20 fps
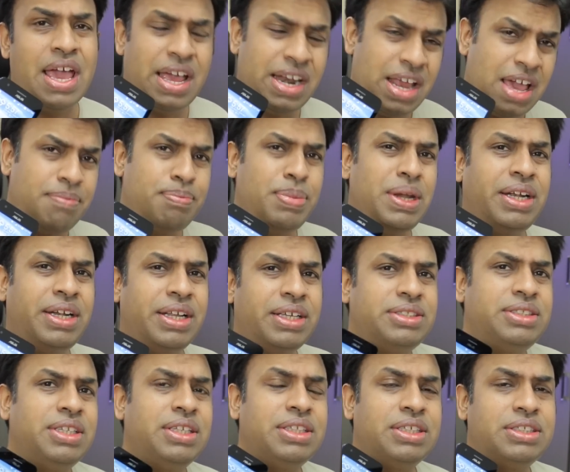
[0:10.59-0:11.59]
and I have been
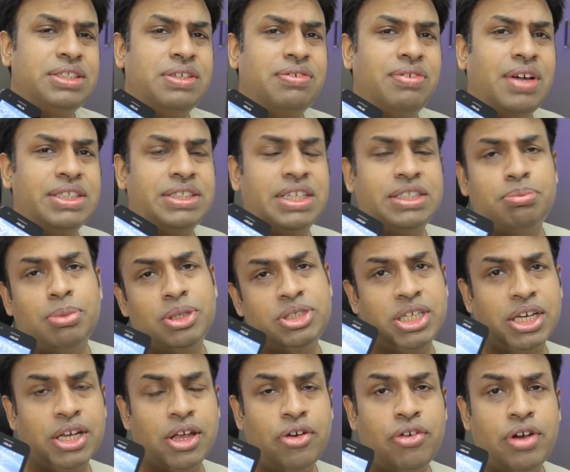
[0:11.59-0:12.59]
testing this device as my
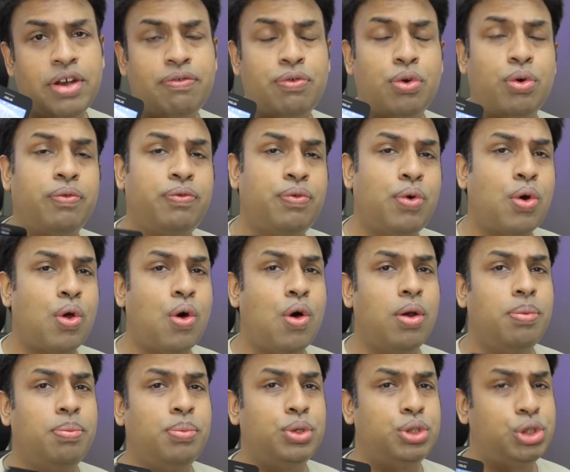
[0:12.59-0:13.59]
secondary phone for
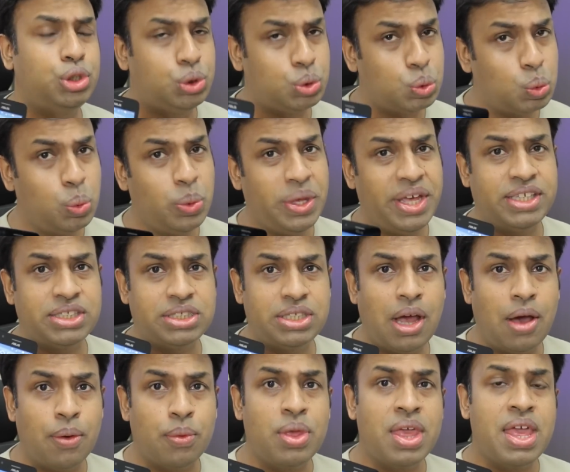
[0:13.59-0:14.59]
almost two weeks
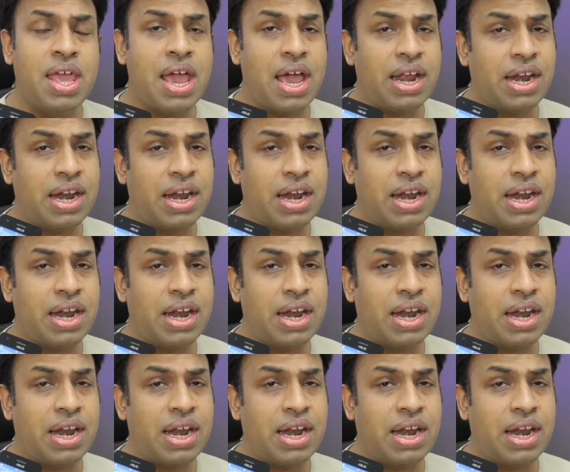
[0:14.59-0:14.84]
now